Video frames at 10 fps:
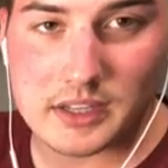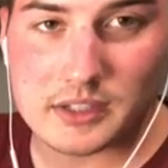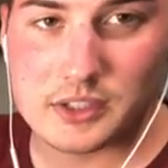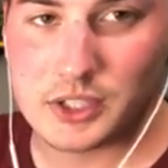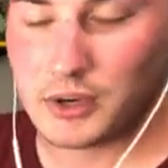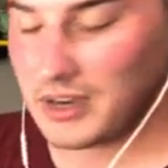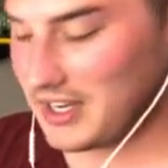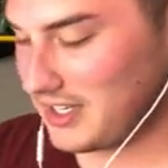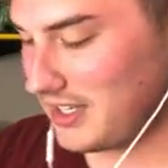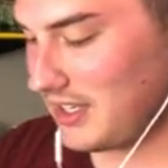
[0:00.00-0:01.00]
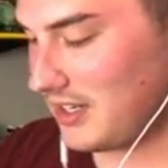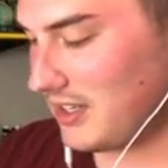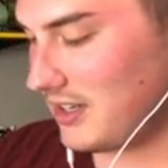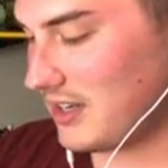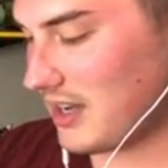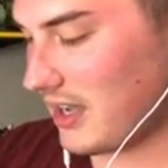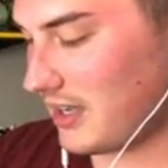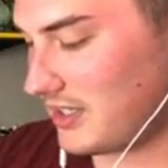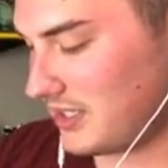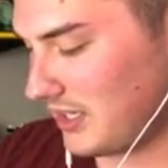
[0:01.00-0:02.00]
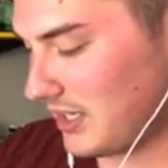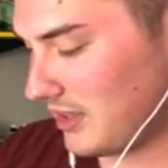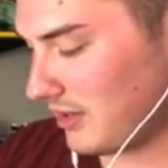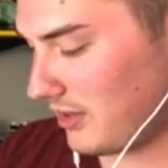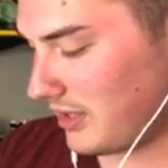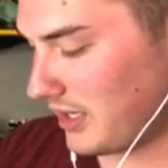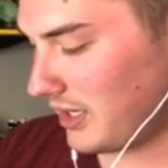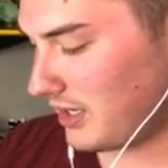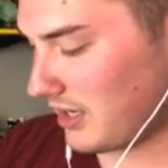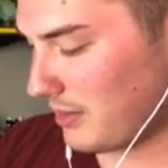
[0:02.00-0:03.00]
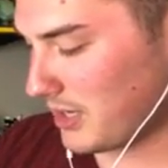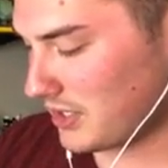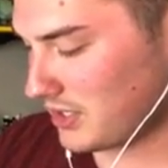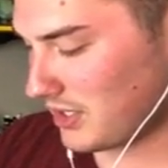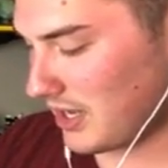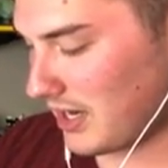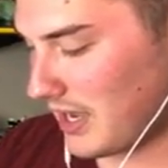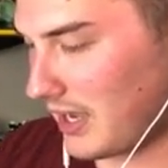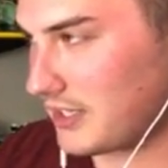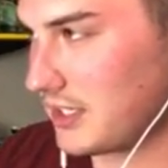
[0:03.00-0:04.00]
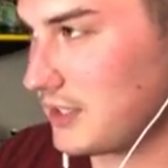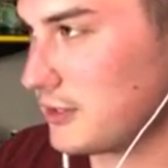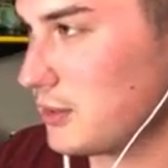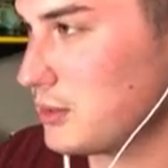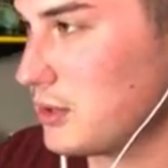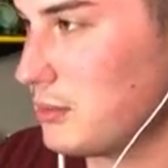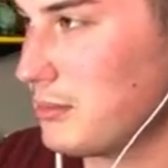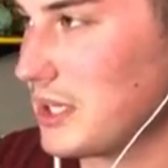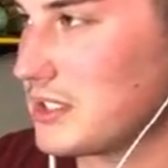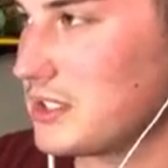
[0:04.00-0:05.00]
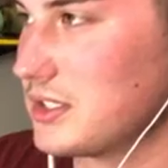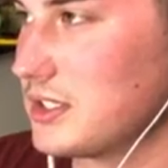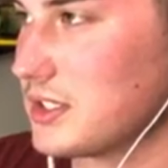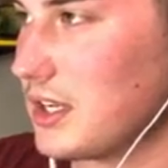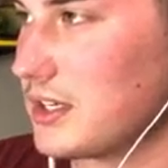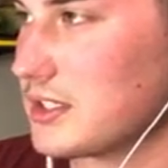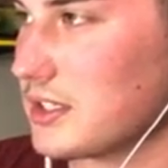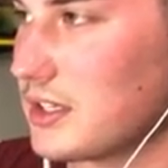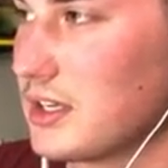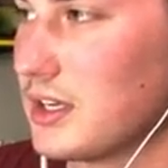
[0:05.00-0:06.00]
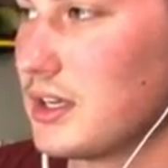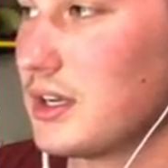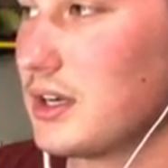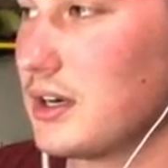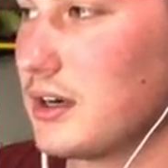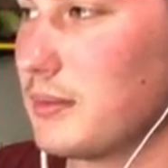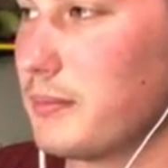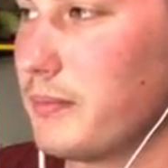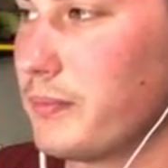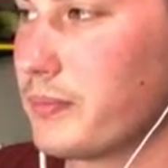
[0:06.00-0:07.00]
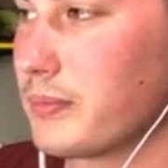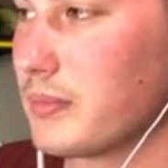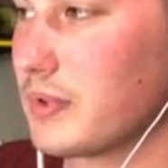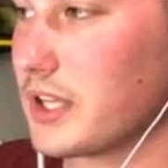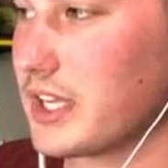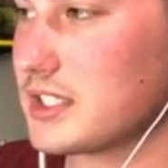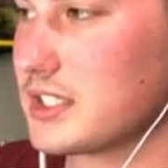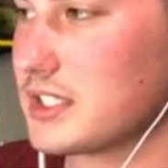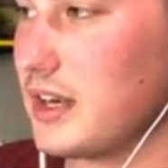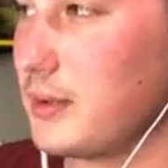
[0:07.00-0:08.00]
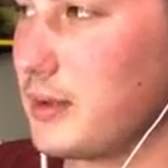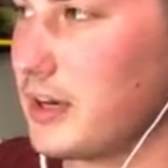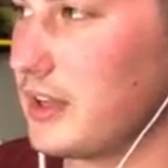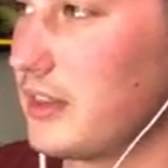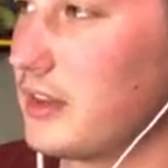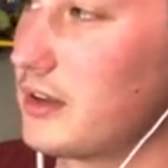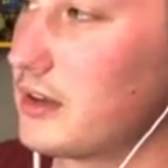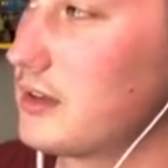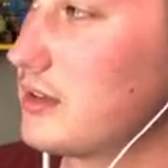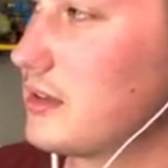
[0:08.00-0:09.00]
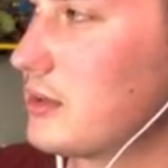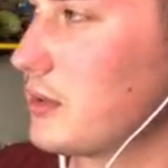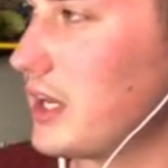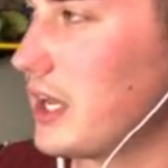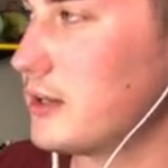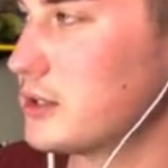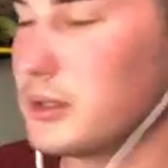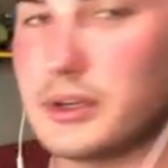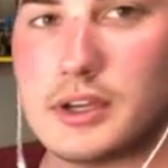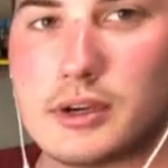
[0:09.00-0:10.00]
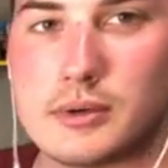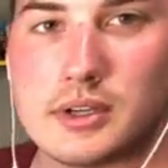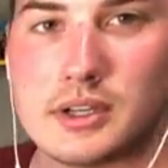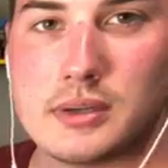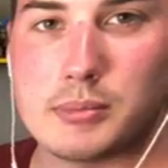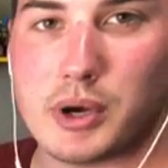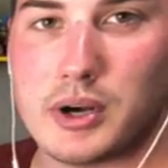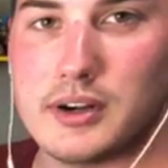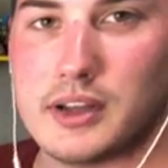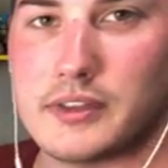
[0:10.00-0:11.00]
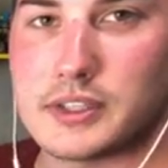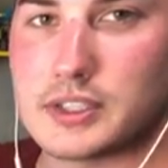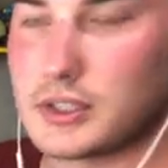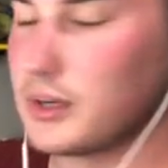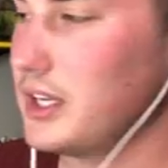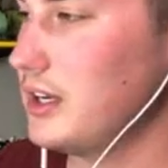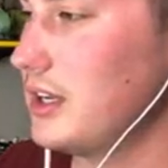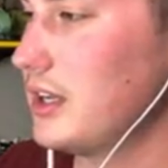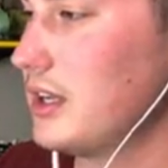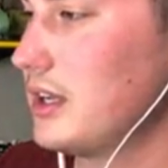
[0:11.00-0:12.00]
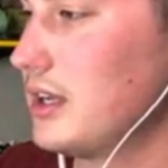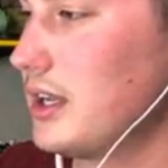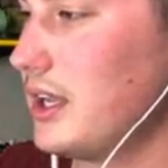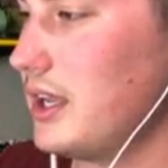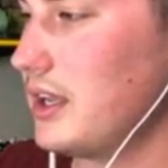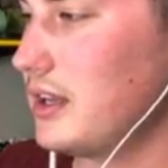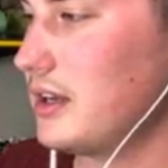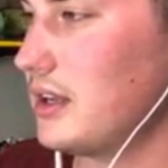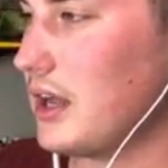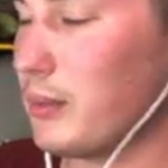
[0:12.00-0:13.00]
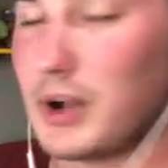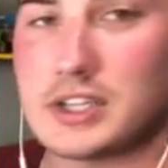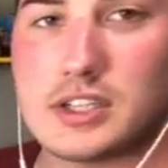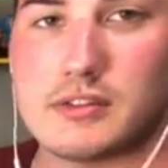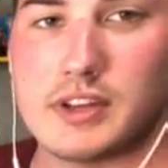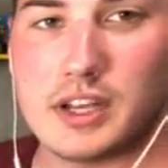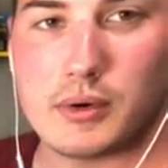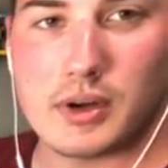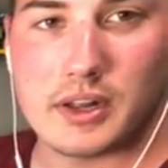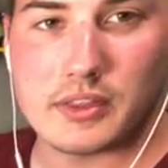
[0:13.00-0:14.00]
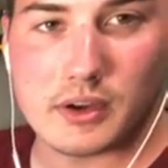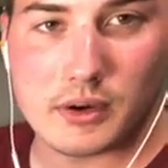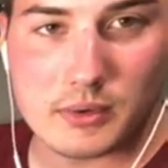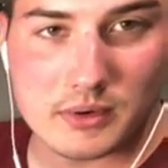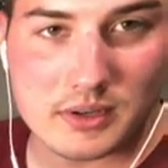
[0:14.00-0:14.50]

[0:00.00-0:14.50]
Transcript: Joe, I did not get the link. I'm not sure how to access YouTube messages, honestly. Um, like it's not anywhere in the creator studio part on the screen. And I watched your video on it though.